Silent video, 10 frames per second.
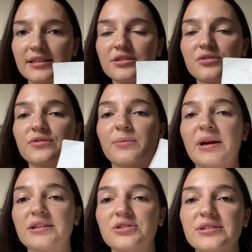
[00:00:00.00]
of your
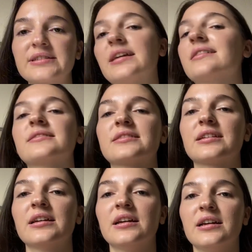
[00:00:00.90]
matrix, and
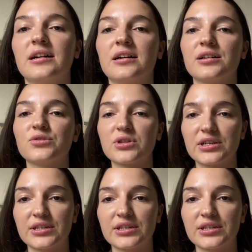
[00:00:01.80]
usually